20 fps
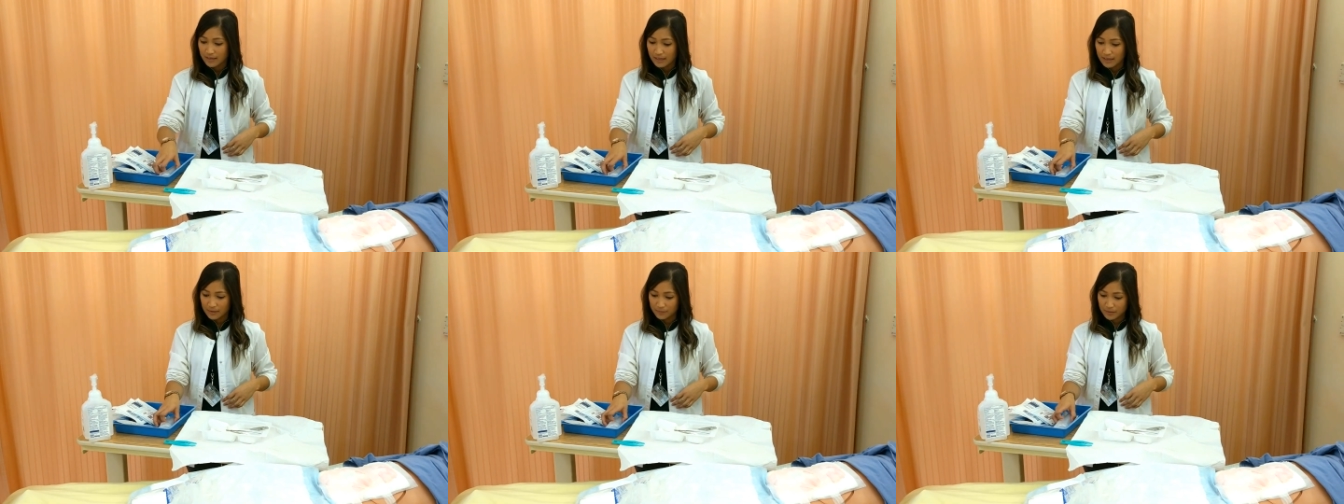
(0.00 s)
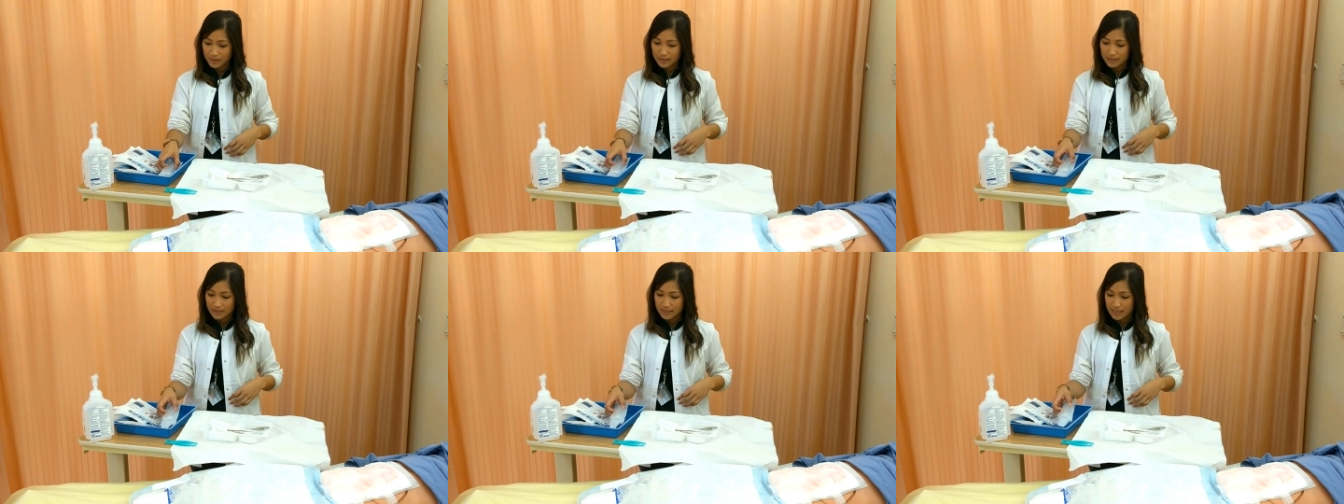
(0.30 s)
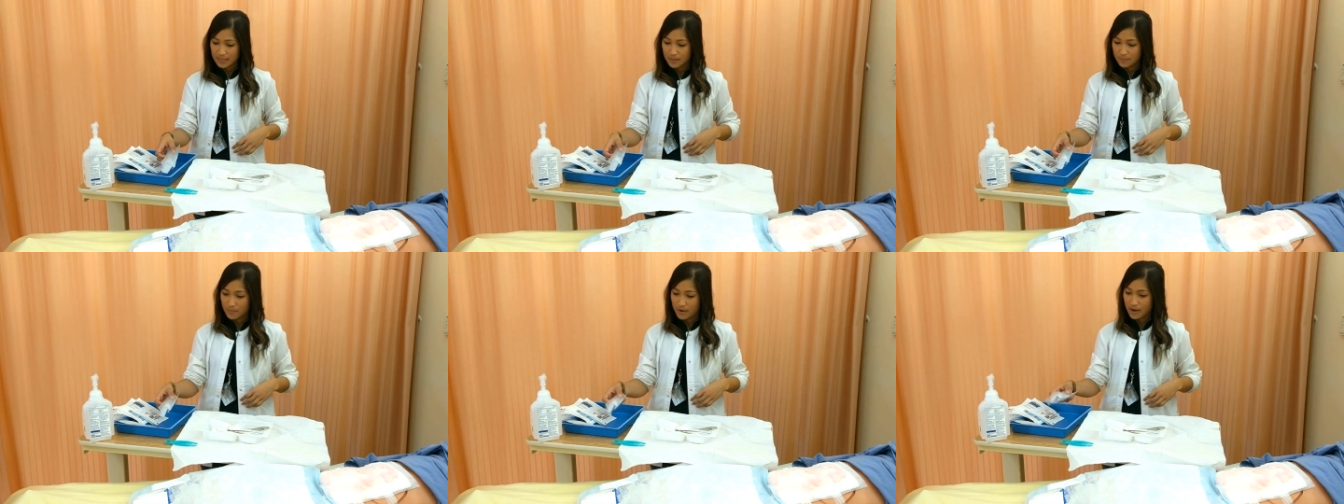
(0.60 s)
I'm going to
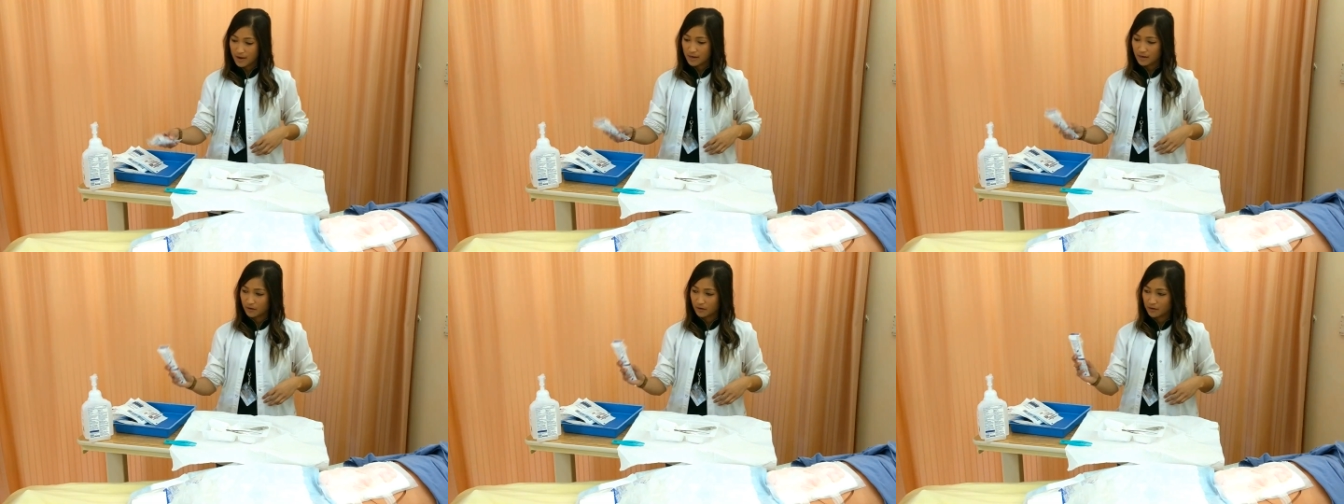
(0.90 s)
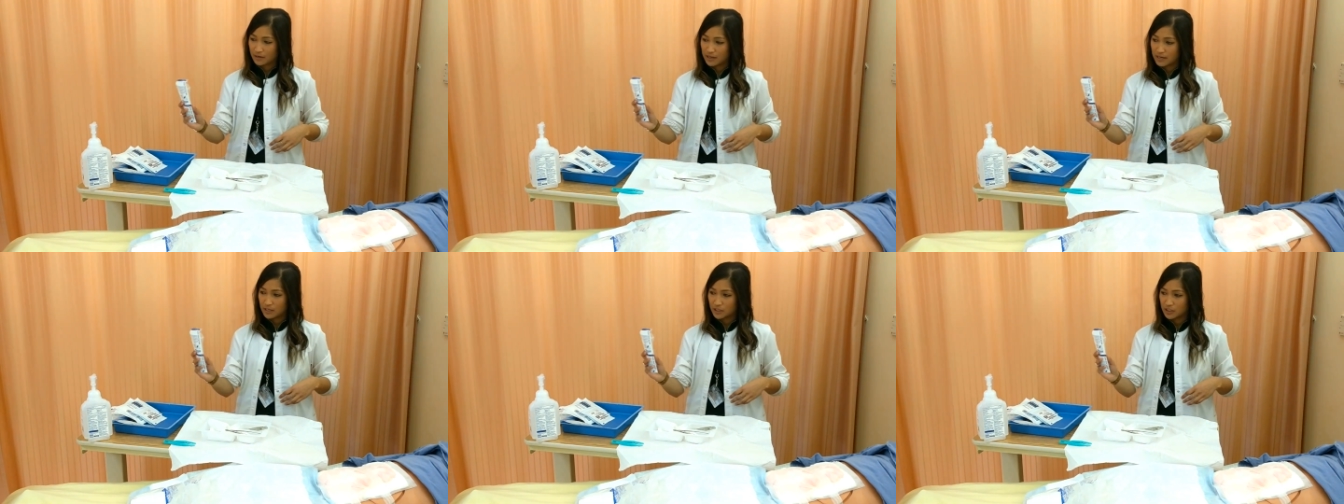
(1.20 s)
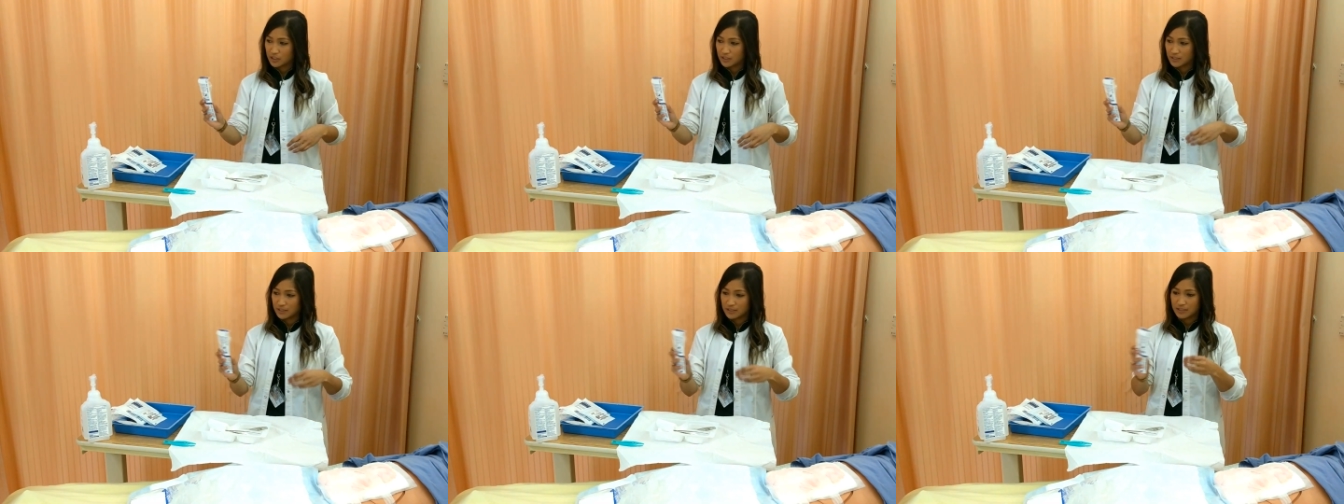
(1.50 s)
need my
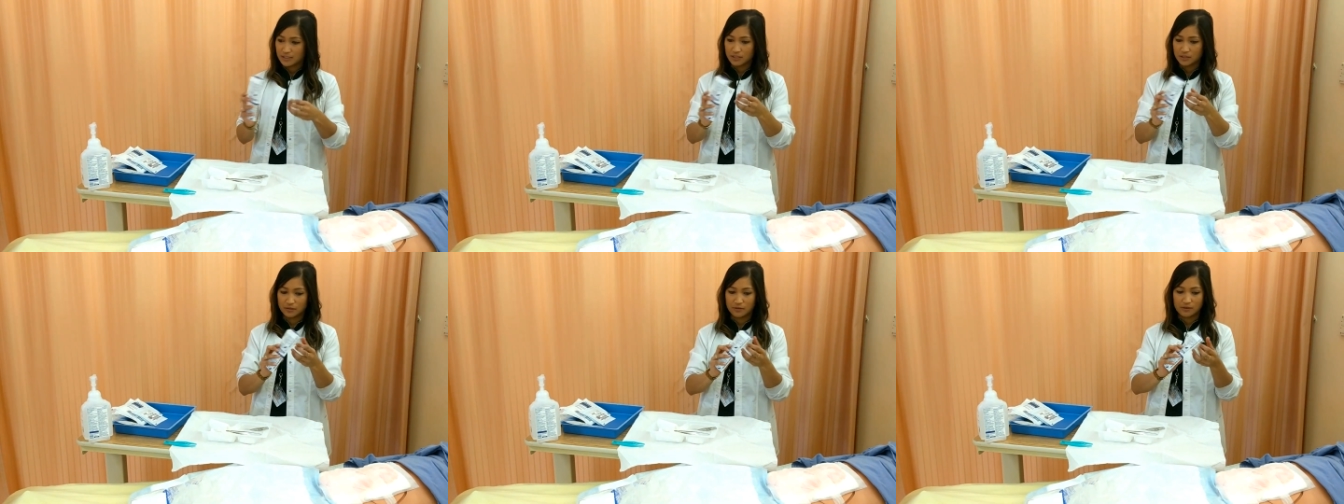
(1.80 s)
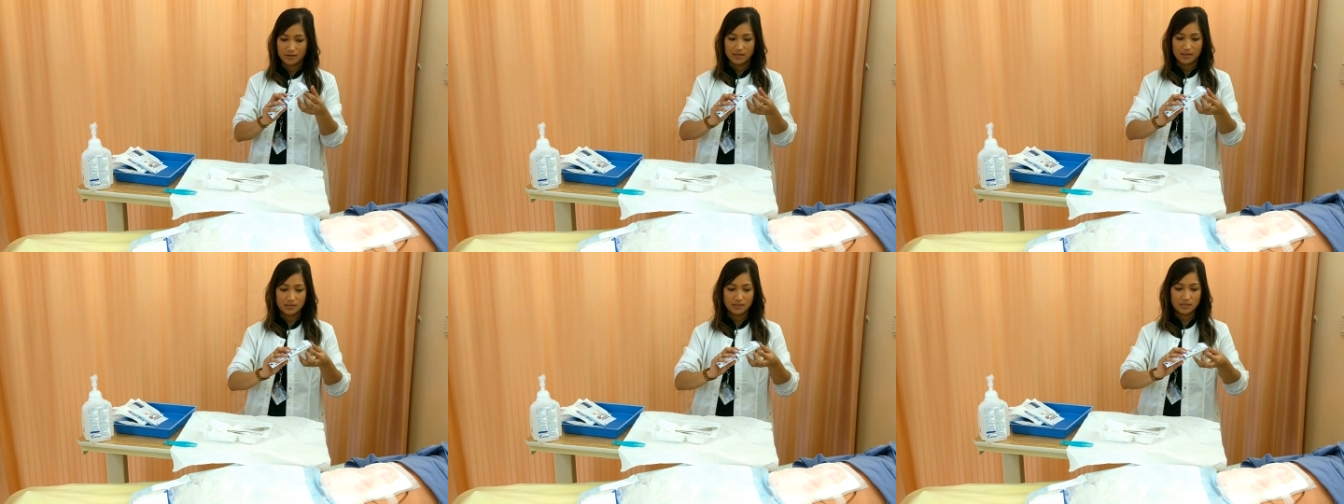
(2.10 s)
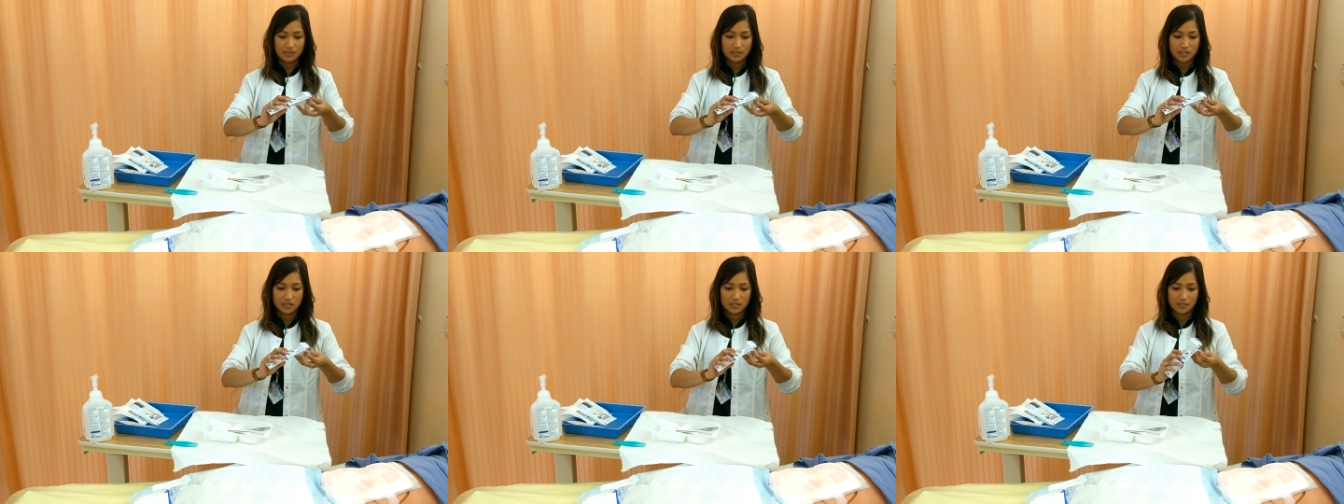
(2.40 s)
irrigation
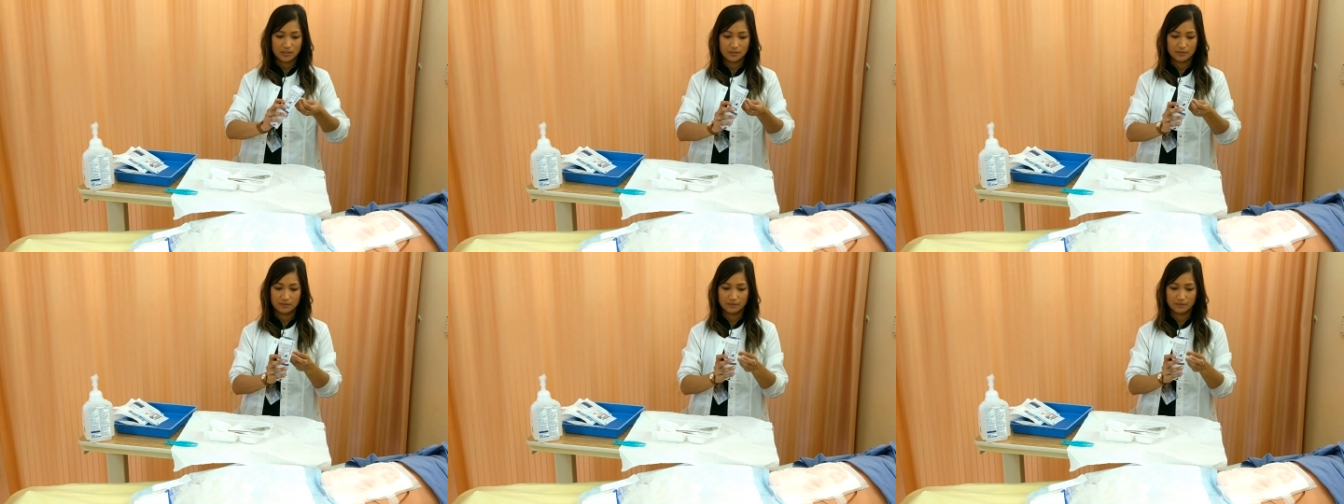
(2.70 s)
syringe.